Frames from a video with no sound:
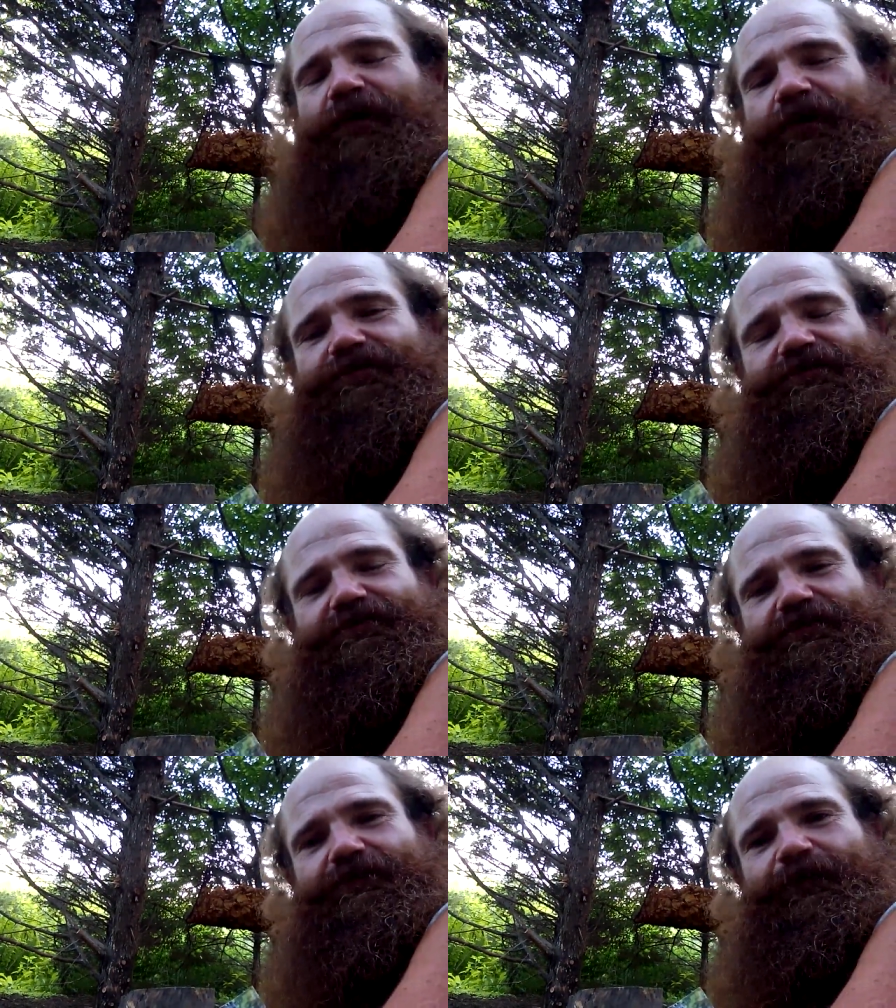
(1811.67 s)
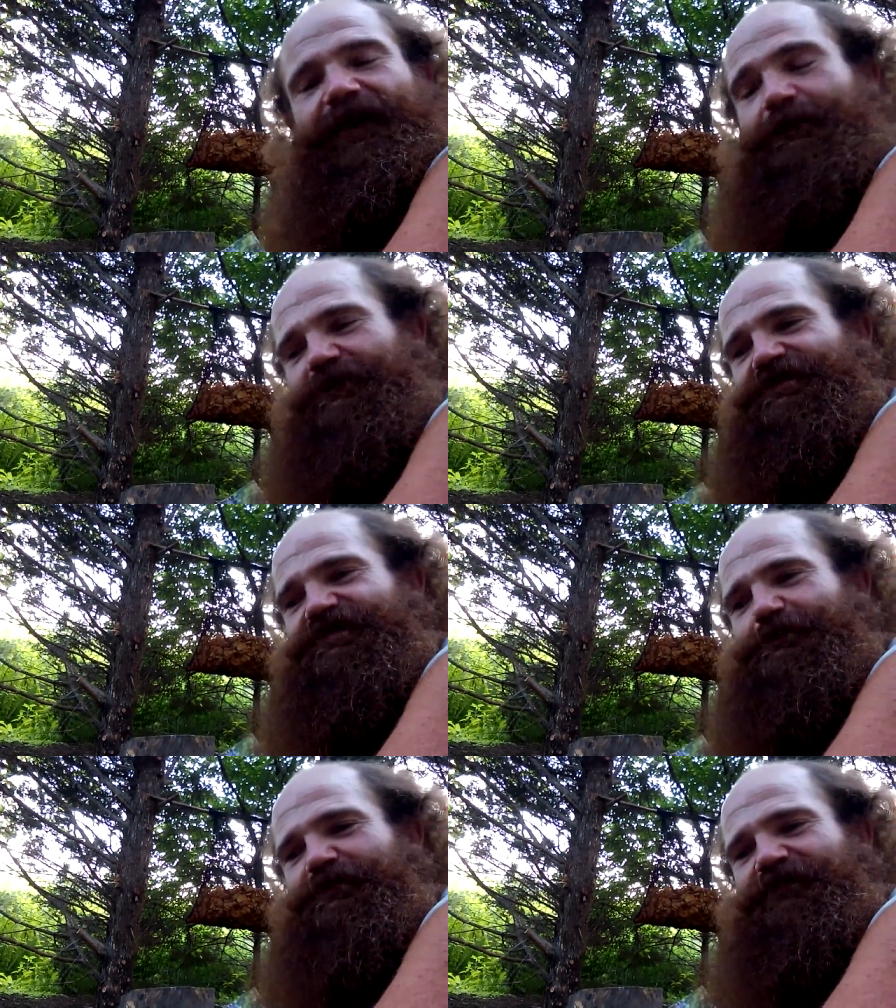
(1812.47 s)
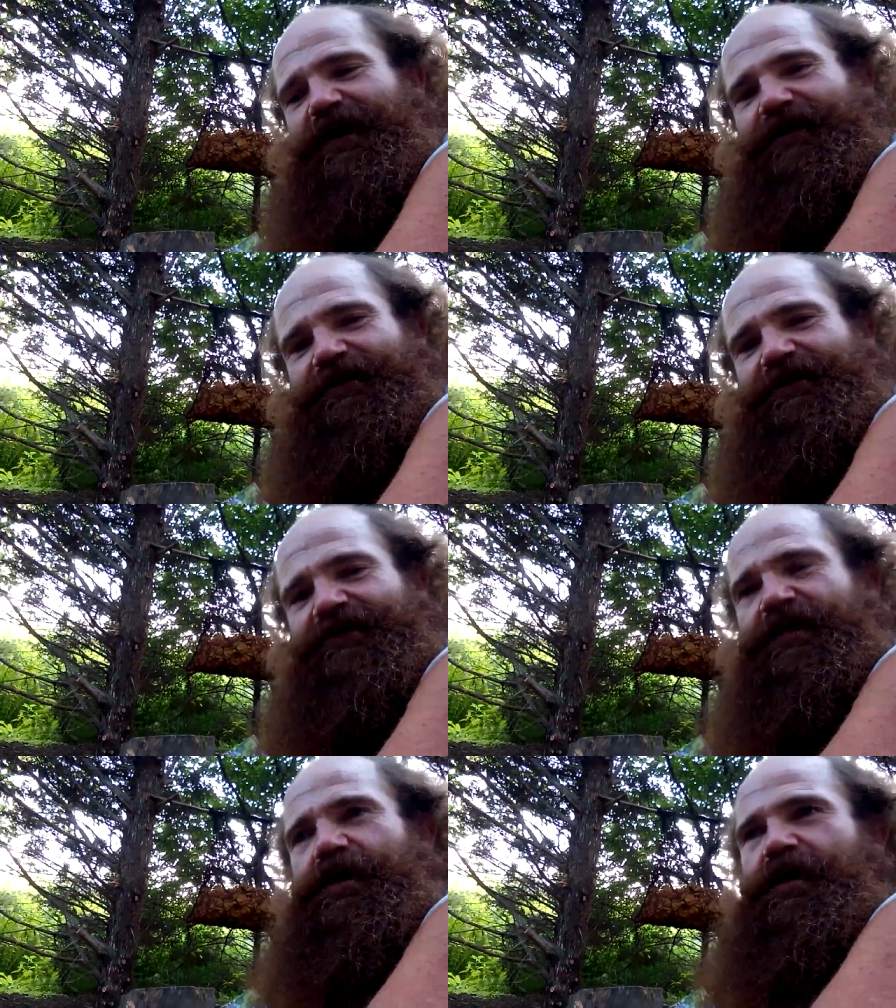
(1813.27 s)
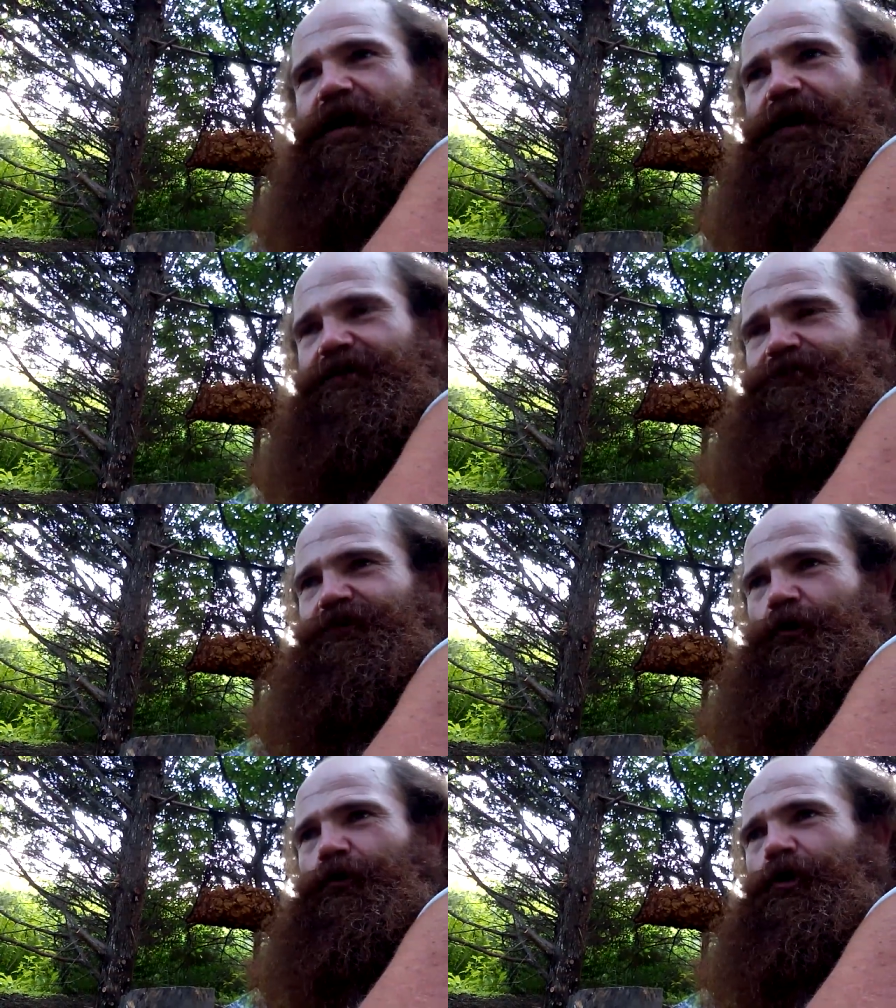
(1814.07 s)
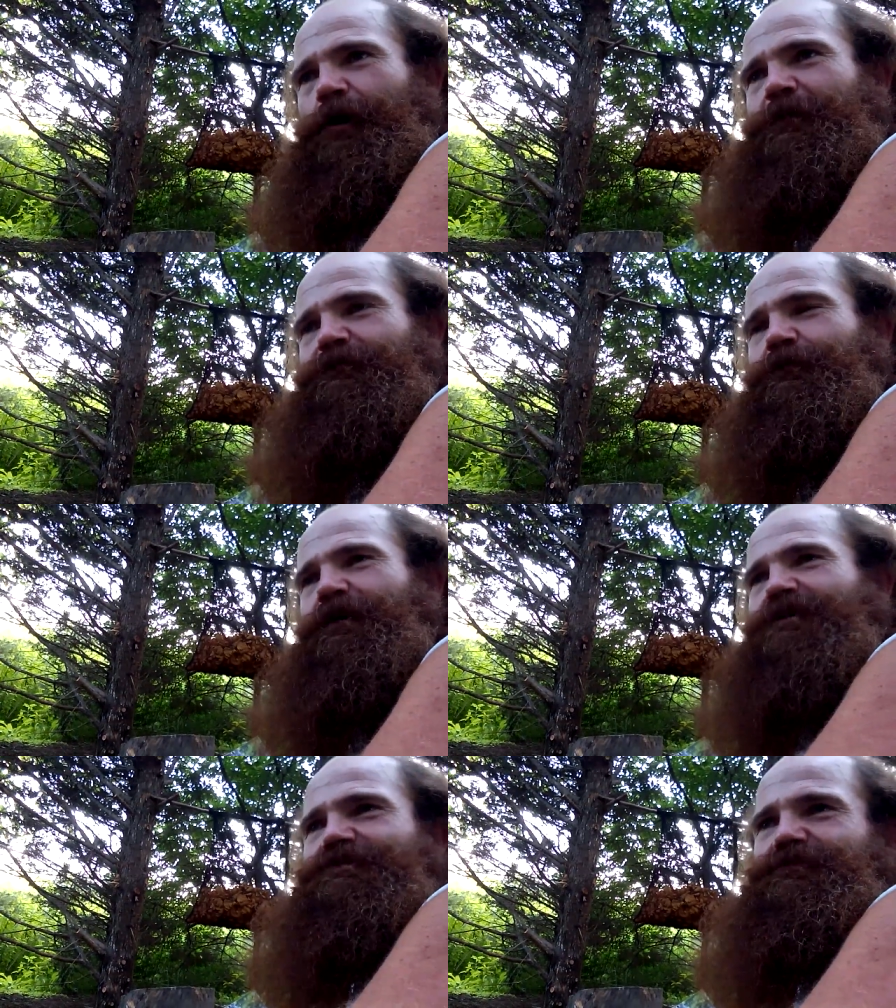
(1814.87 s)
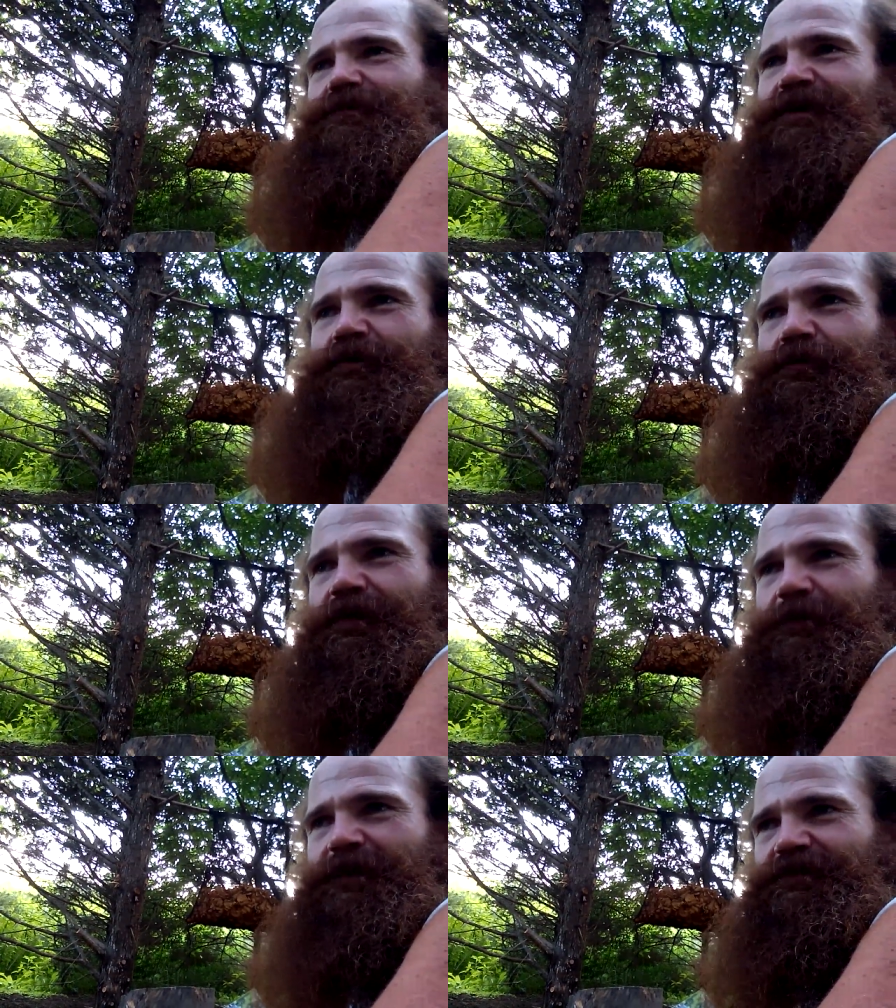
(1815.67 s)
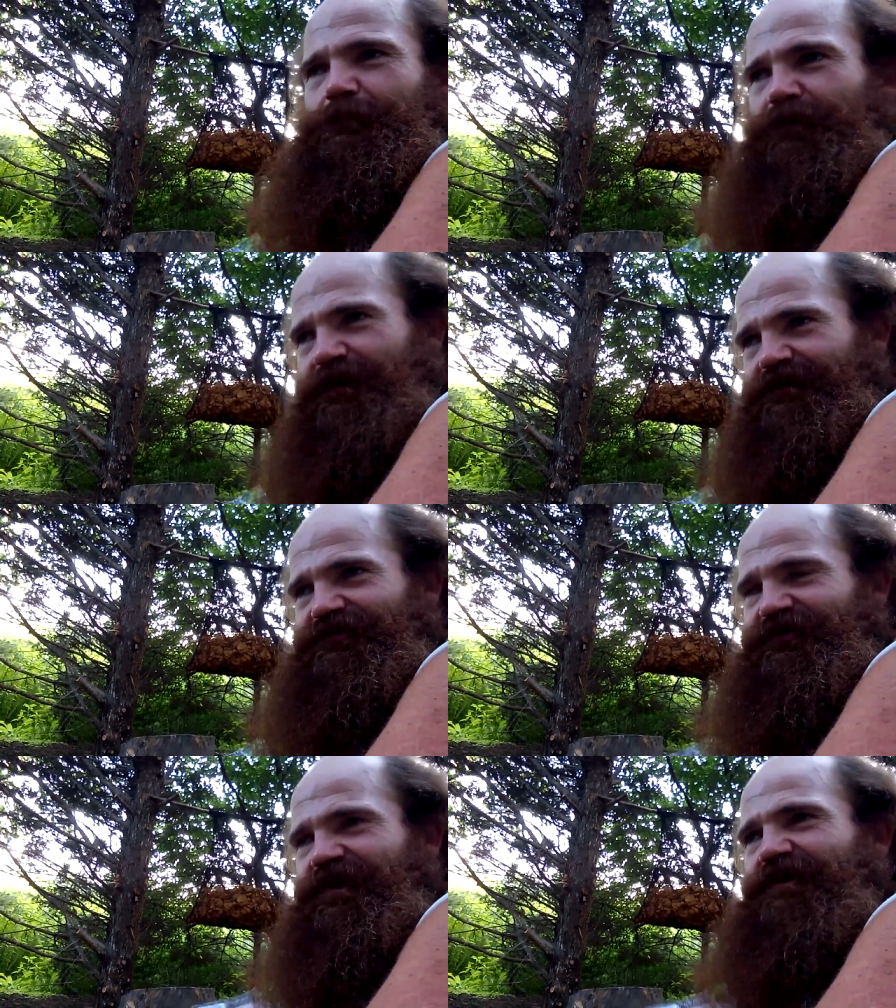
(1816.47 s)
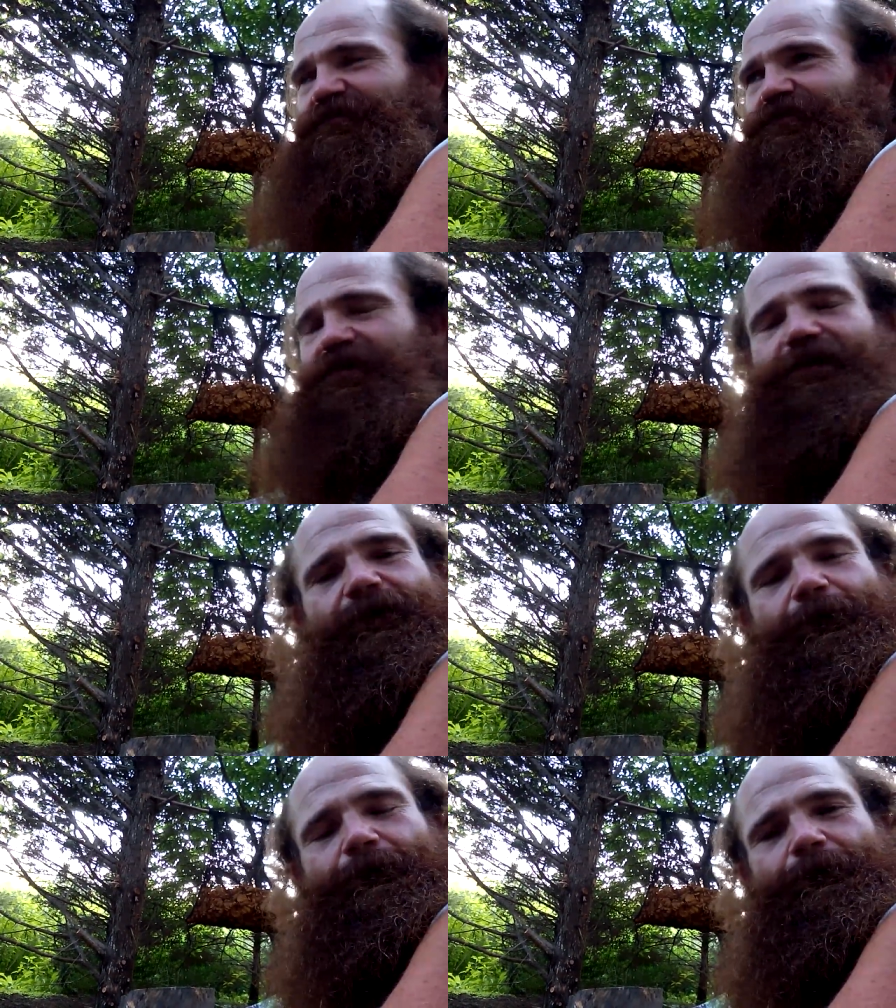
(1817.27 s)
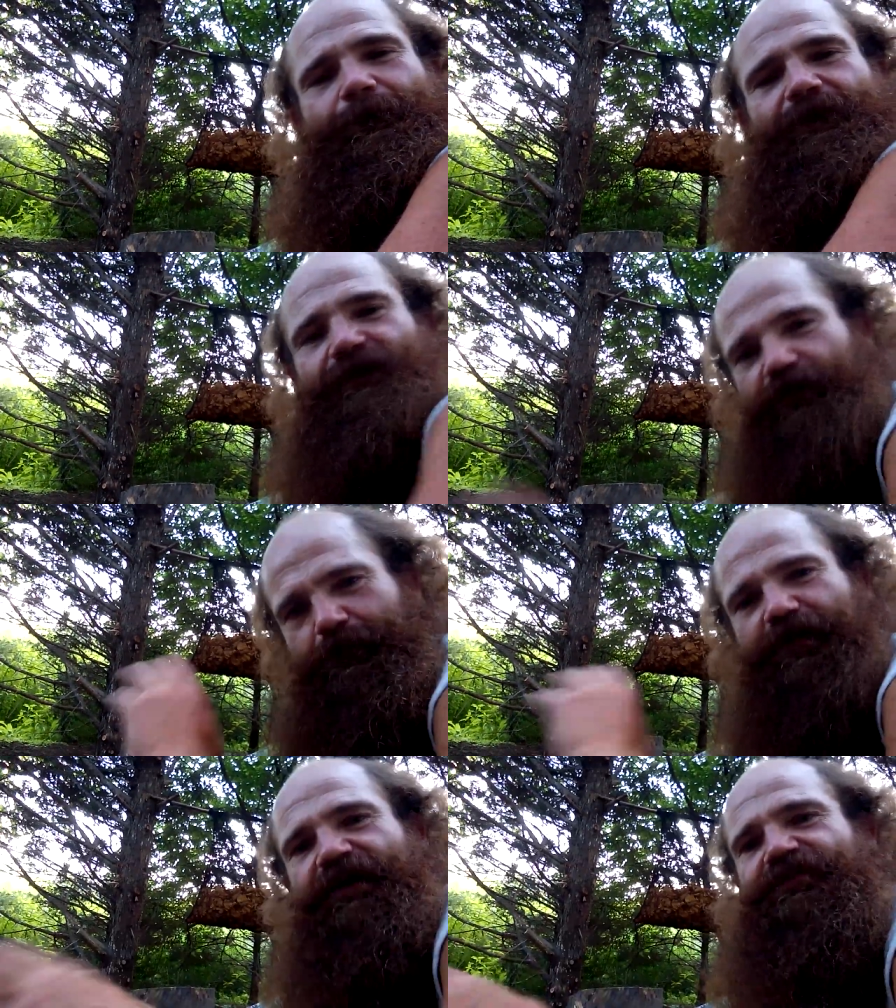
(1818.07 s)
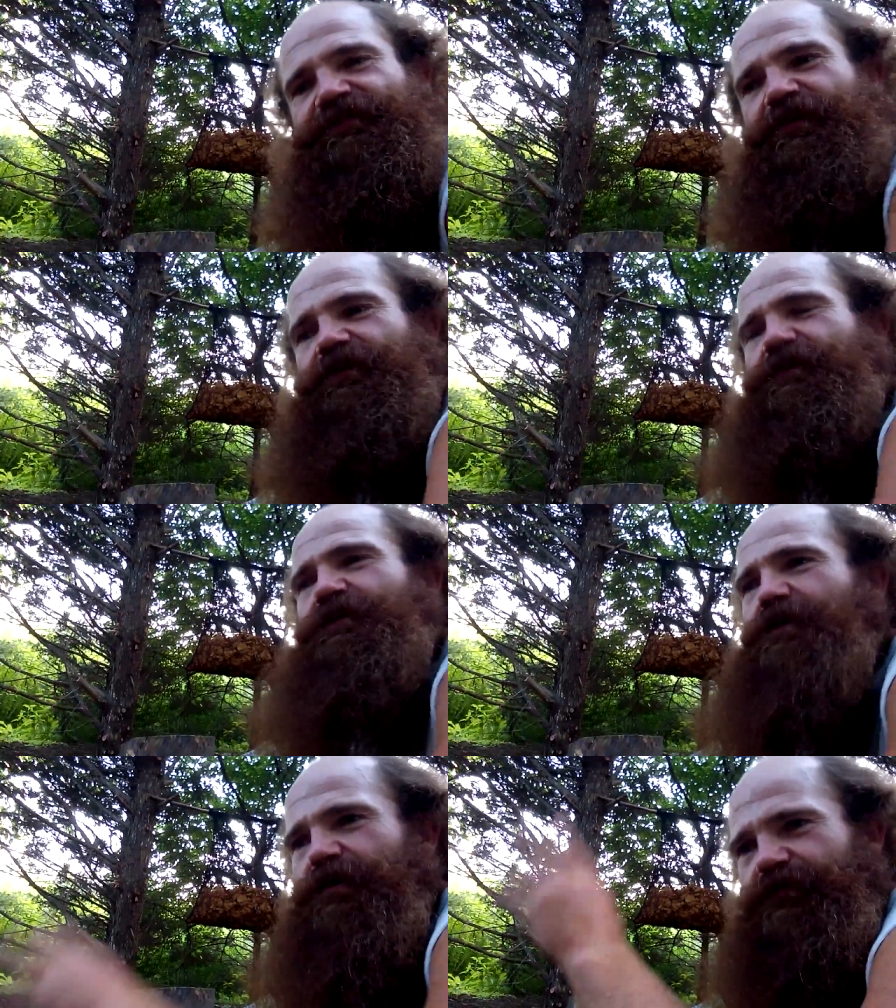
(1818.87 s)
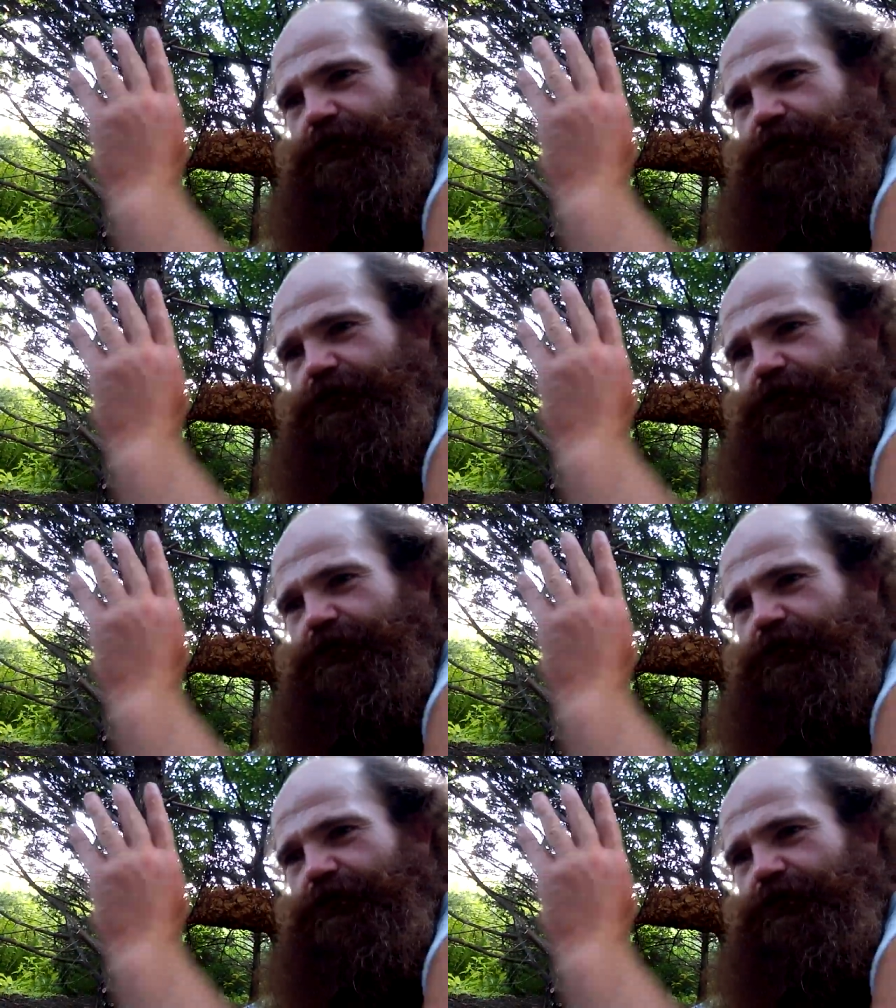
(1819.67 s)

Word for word: Ozarks and the Mississippi Valley. And I lived in Oklahoma for a while, so I know a lot about the Plains states, you know, the Plains area,